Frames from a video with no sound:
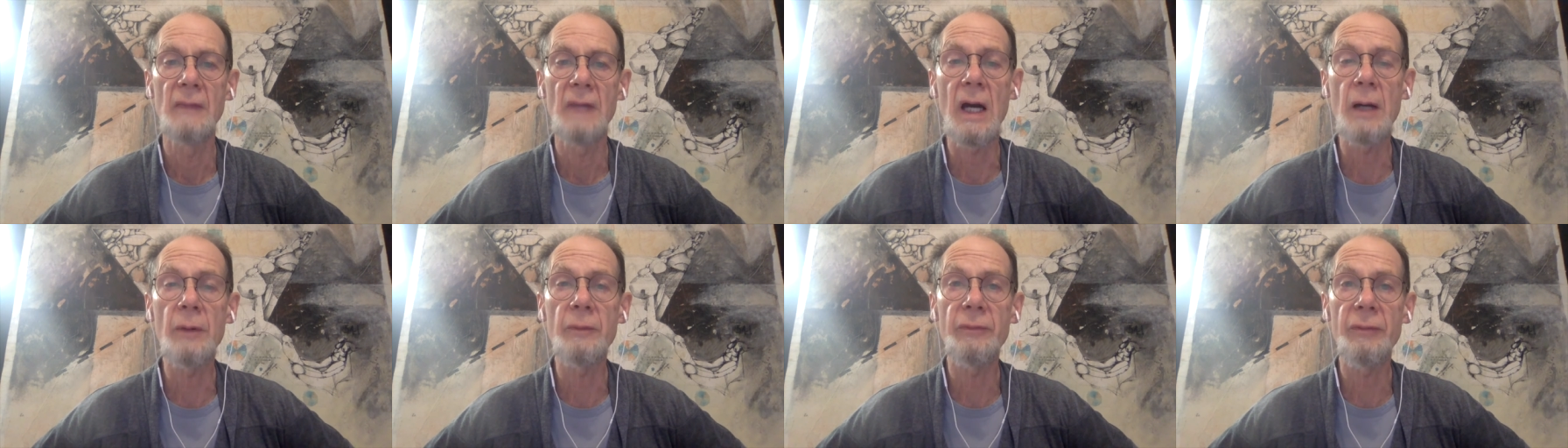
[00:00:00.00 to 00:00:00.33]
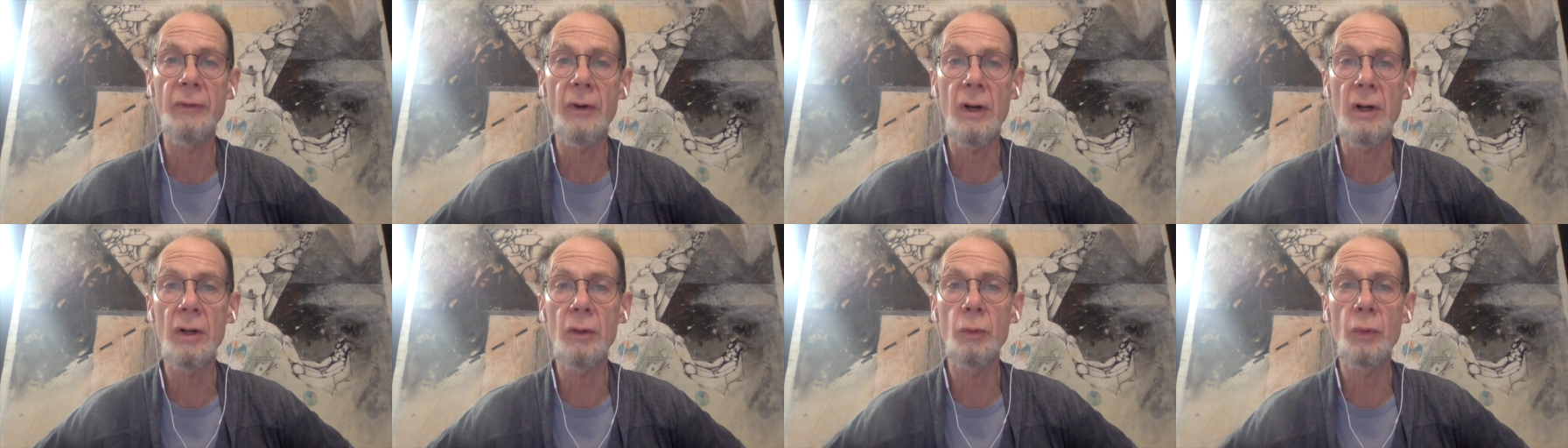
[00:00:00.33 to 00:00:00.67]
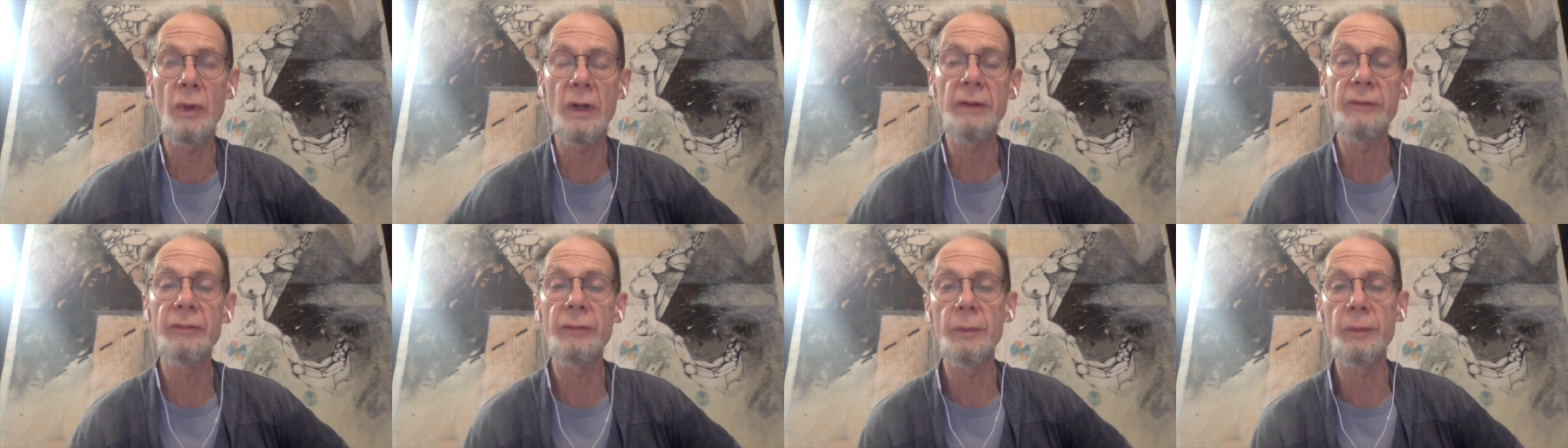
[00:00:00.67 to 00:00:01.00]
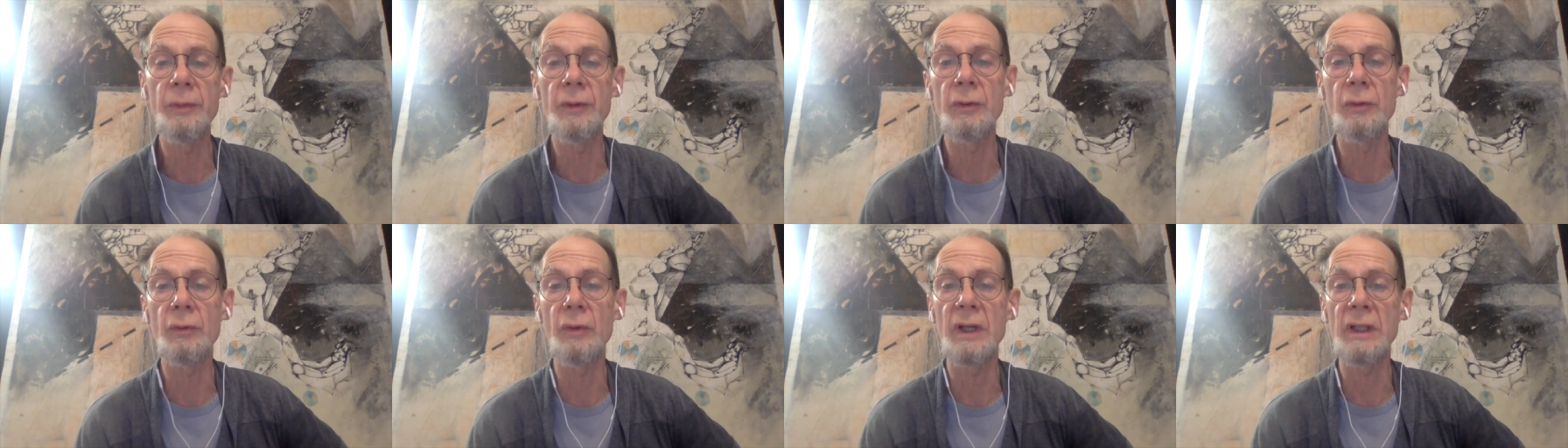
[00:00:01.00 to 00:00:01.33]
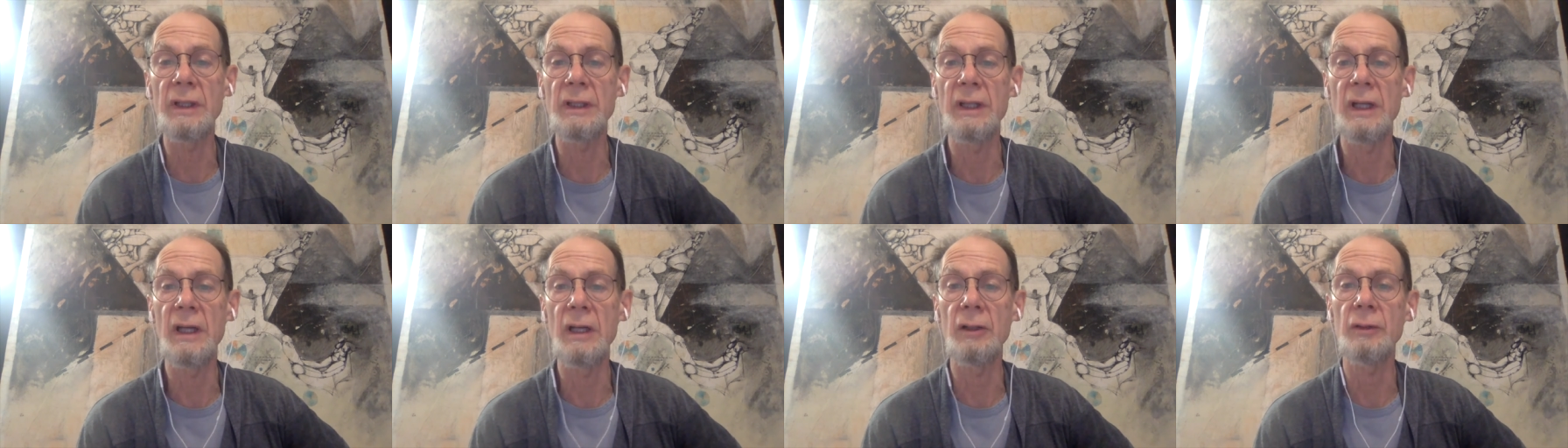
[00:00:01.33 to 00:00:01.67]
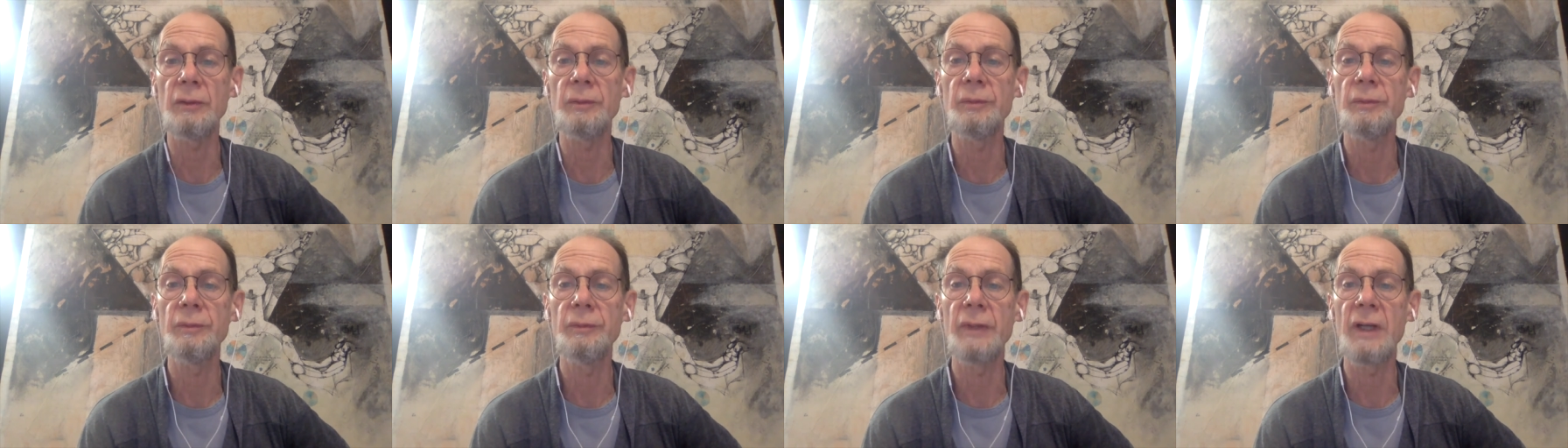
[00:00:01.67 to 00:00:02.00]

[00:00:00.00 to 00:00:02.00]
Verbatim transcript: I'm far away from you right now,